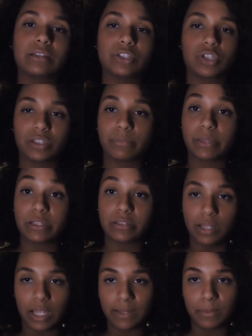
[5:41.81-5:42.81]
Because trust me, there's a
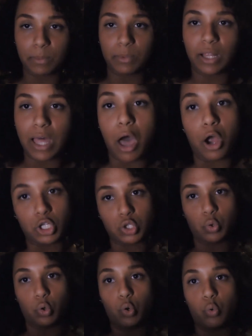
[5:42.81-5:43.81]
lot of people at our
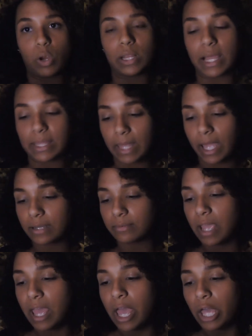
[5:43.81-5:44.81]
school who are like that.
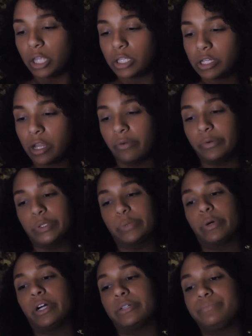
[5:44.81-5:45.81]
You know who
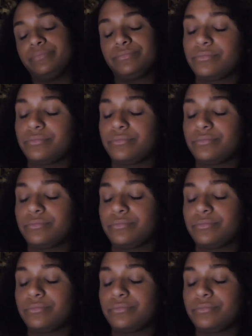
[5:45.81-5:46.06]
you are.